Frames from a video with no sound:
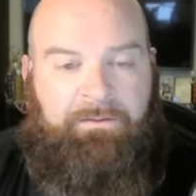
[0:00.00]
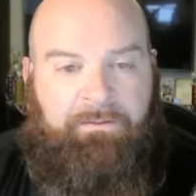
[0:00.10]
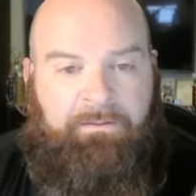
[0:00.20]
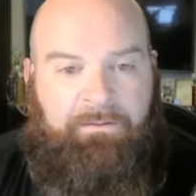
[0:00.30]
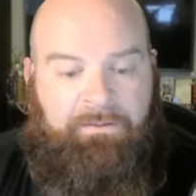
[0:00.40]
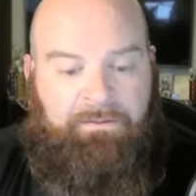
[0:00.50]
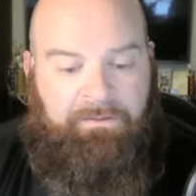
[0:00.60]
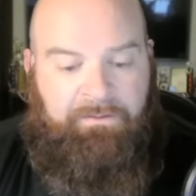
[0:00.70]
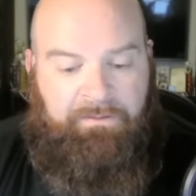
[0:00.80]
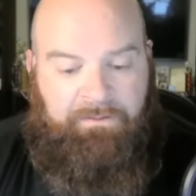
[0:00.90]

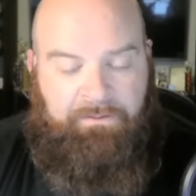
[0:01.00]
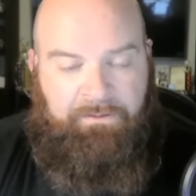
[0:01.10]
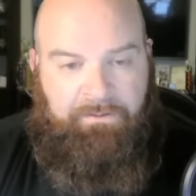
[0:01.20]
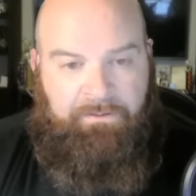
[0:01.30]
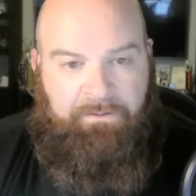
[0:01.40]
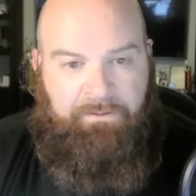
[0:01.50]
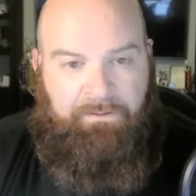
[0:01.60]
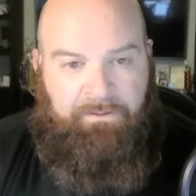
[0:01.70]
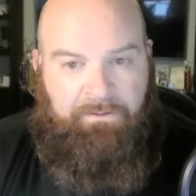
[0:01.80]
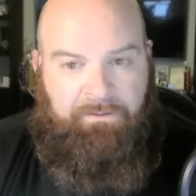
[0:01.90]
[no speech]